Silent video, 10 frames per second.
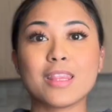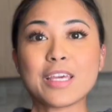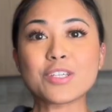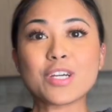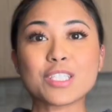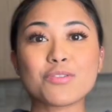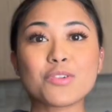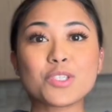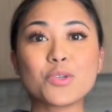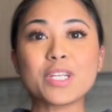Thank you guys for
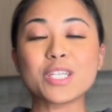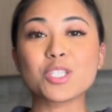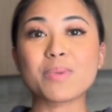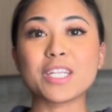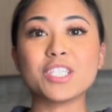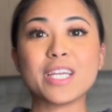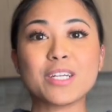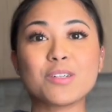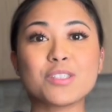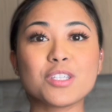tuning into my
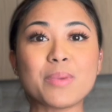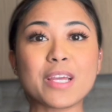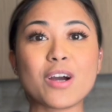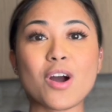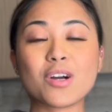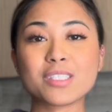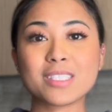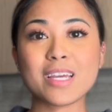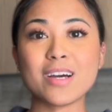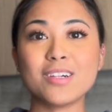channel to make
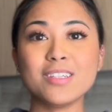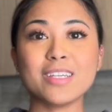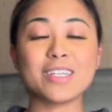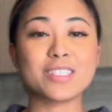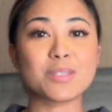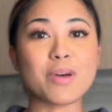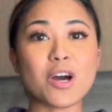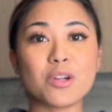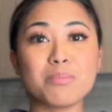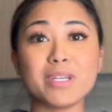oxtail. It is
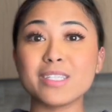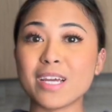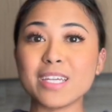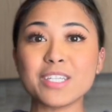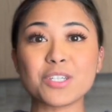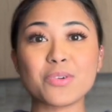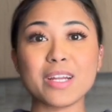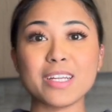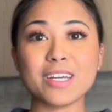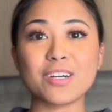about midnight here
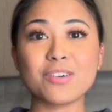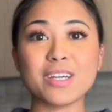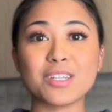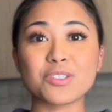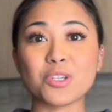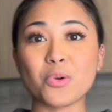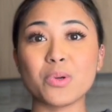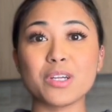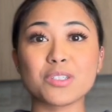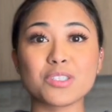right now, and so
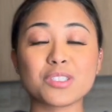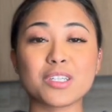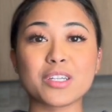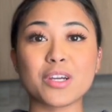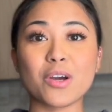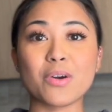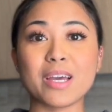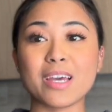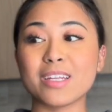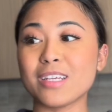we are just going to go
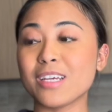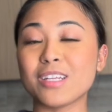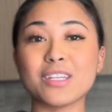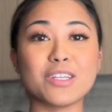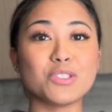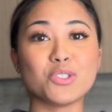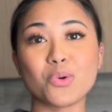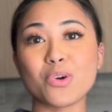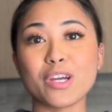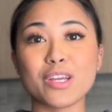ahead and
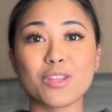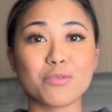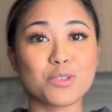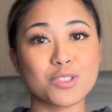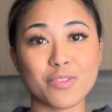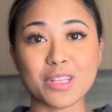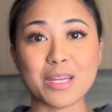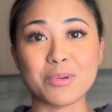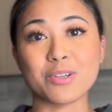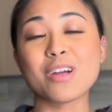enjoy the fruits of our
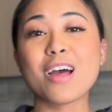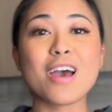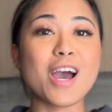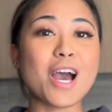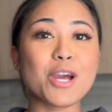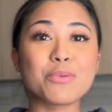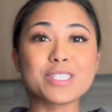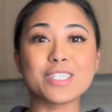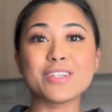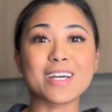labor. I will
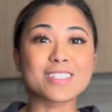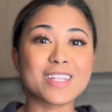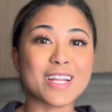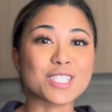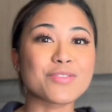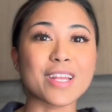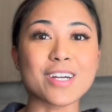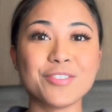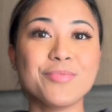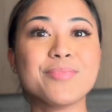see you guys in the next
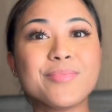video.